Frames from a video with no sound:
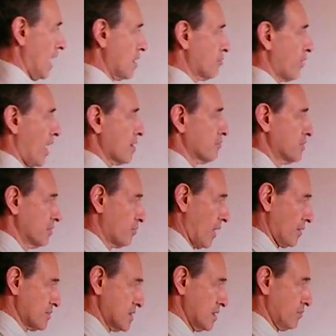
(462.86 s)
prime, B
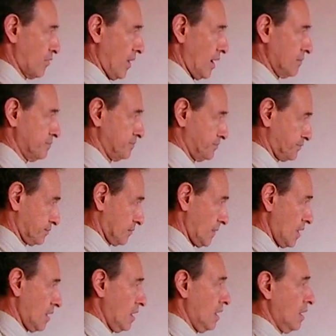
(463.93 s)
prime, C prime.
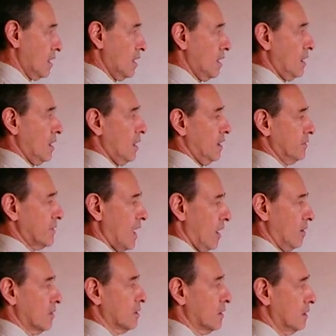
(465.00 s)
Now,
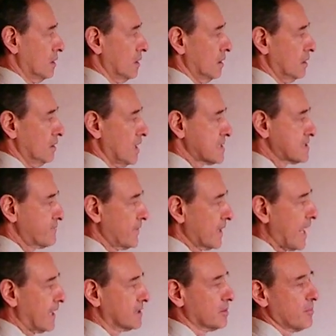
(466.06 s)
let's
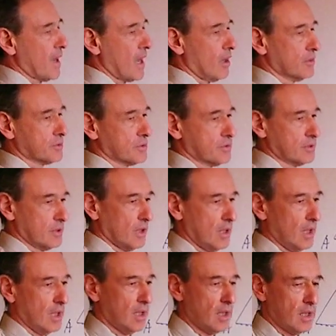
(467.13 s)
forget about
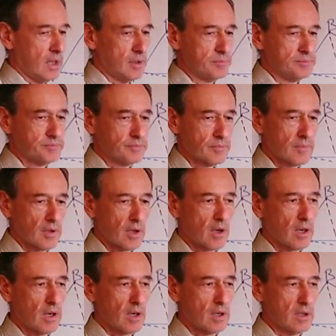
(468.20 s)
uh,
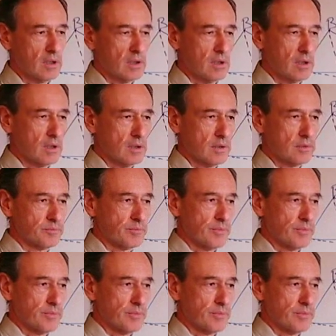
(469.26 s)
uh,